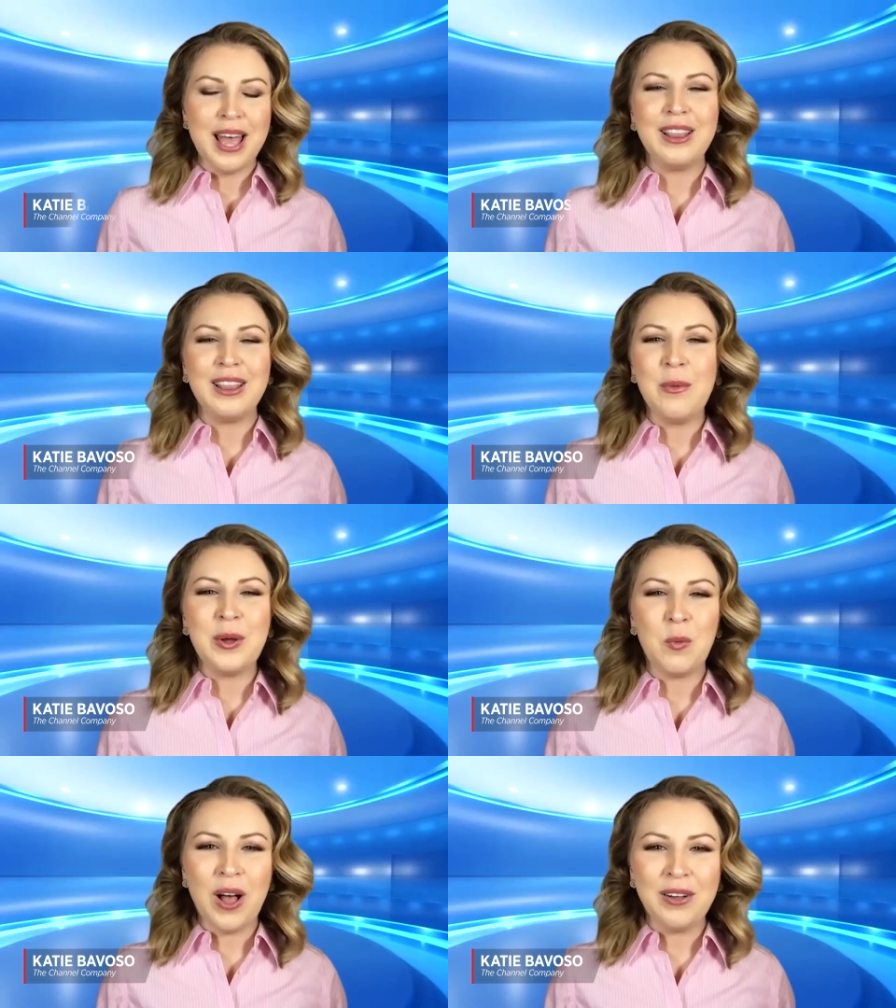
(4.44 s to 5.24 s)

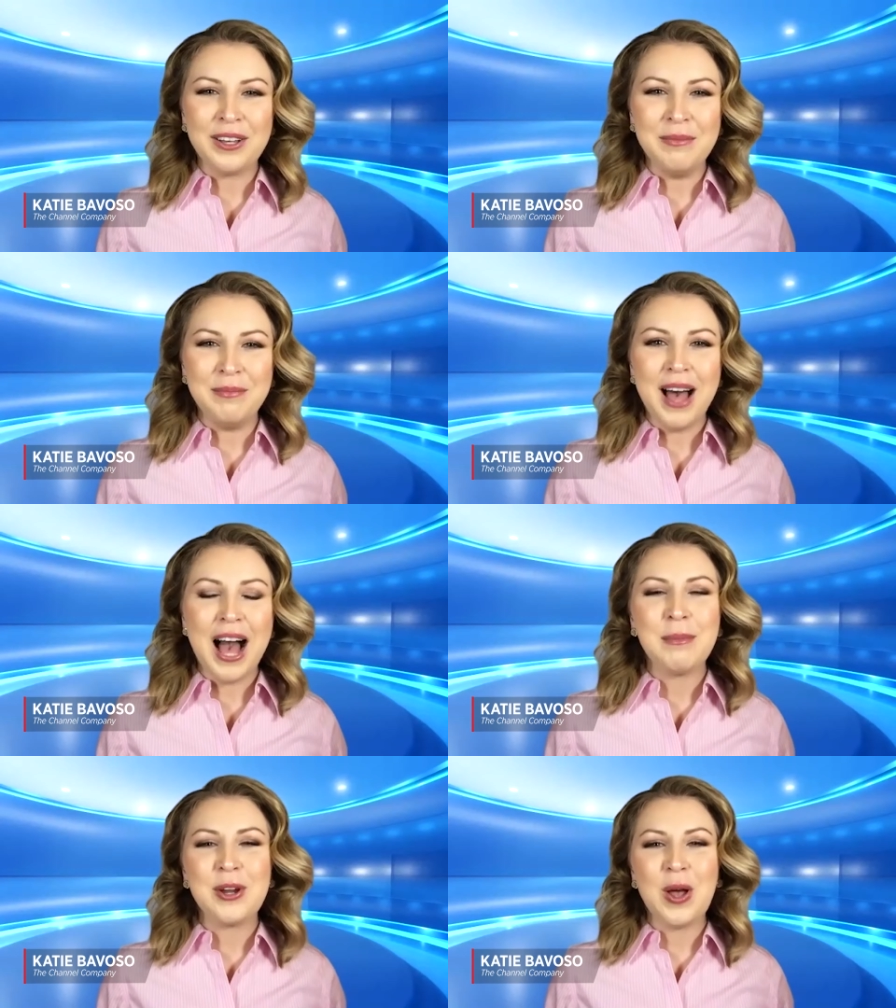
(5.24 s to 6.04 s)
Hello and welcome.
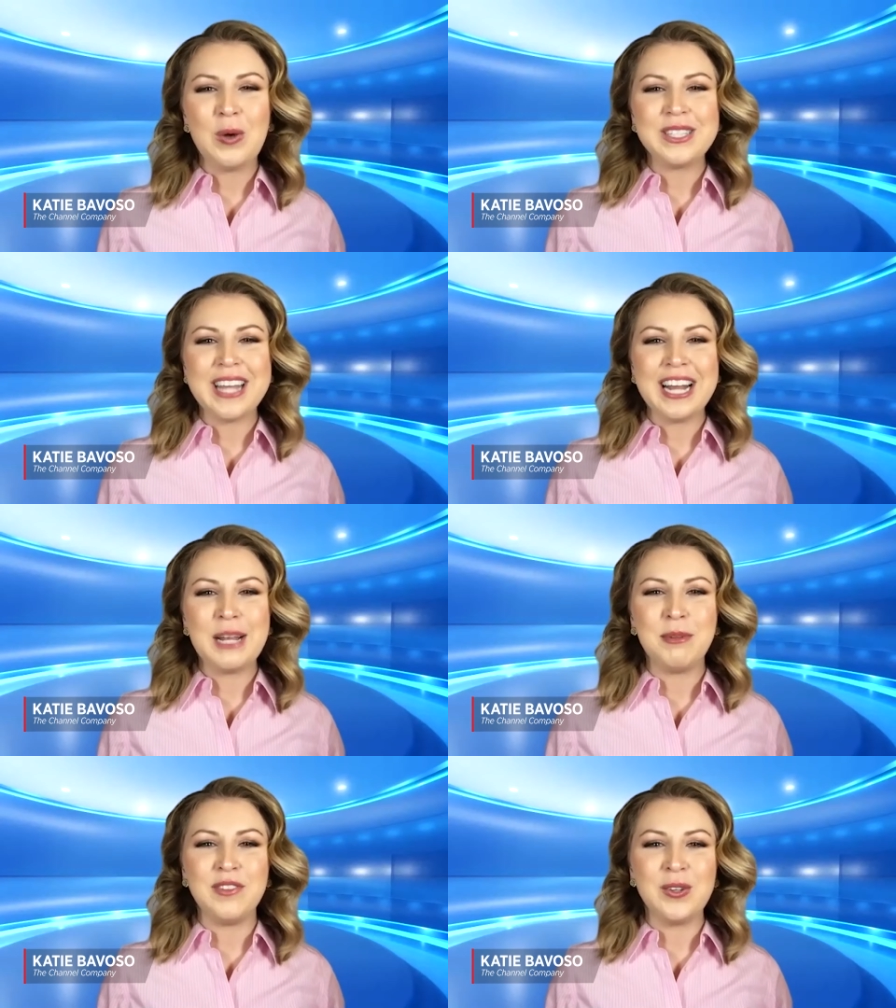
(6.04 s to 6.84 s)
I'm your host,
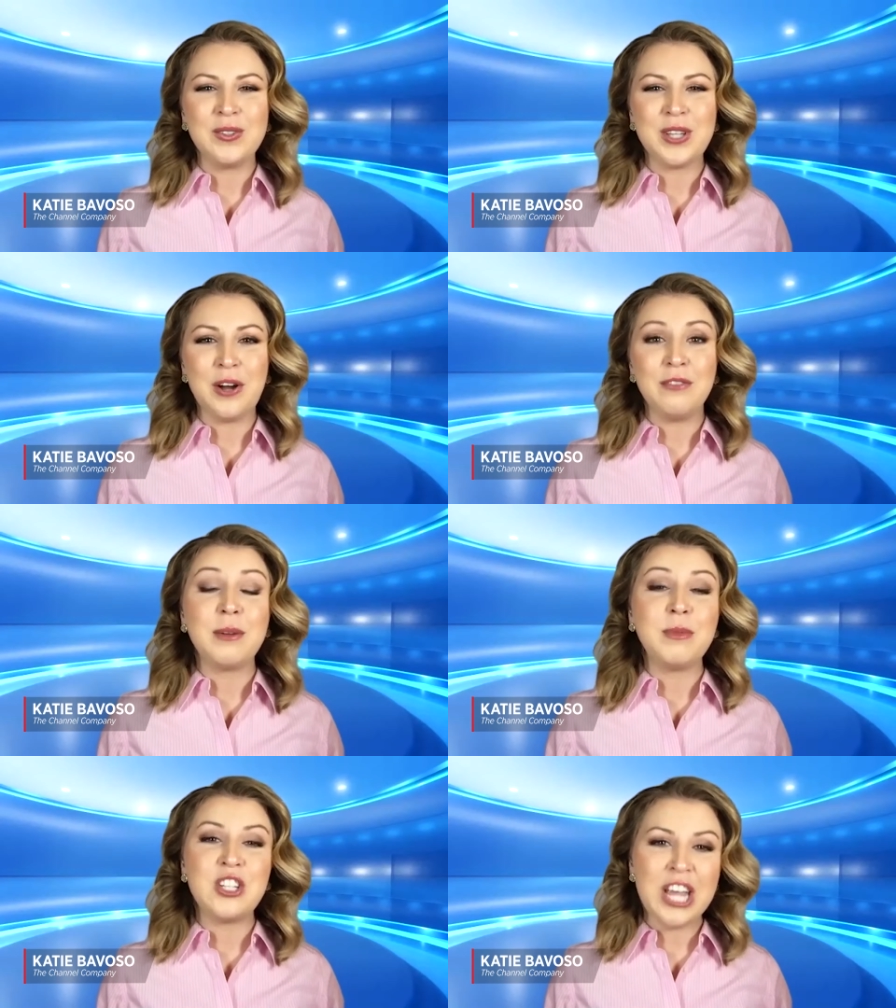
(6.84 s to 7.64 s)
Katie Bavoso
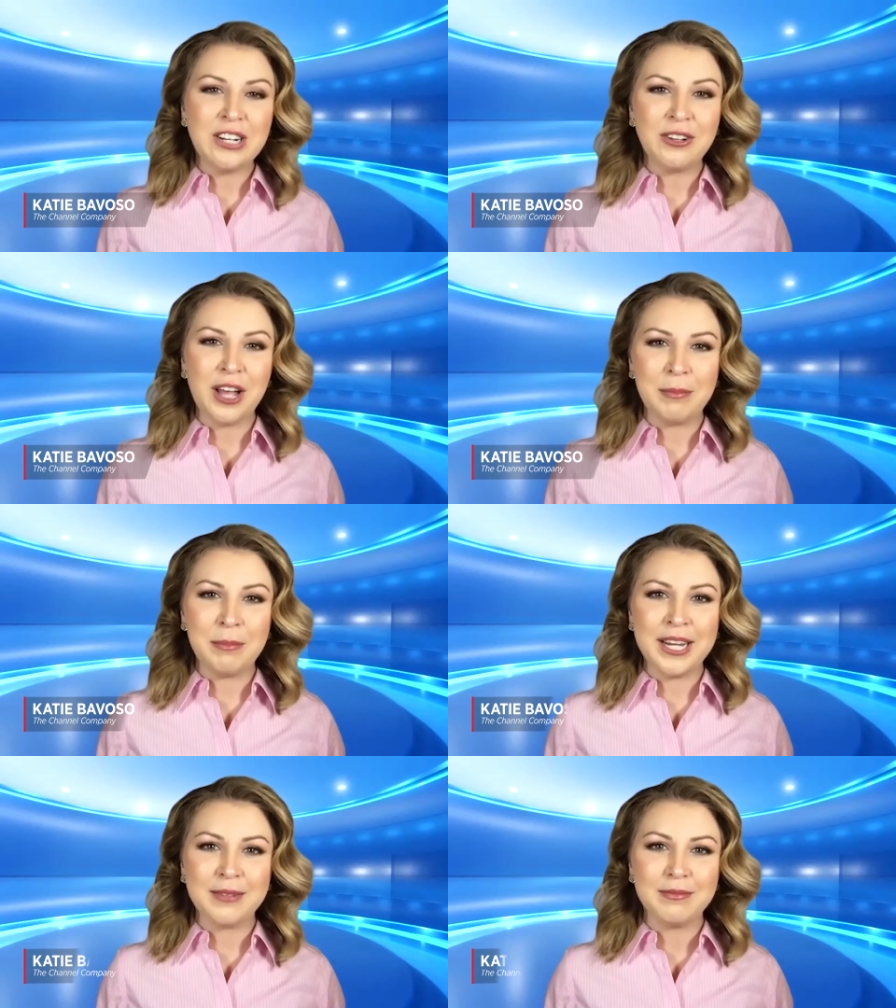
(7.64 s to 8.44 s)
from the Channel
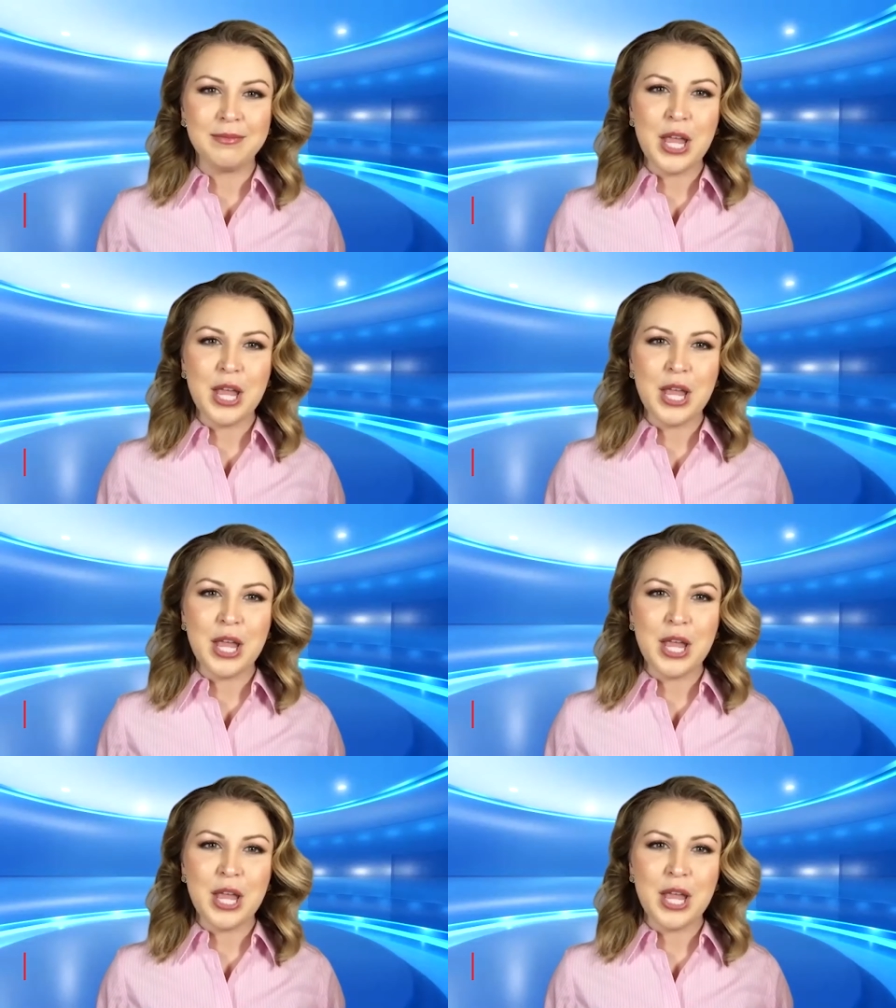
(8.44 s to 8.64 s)
Company.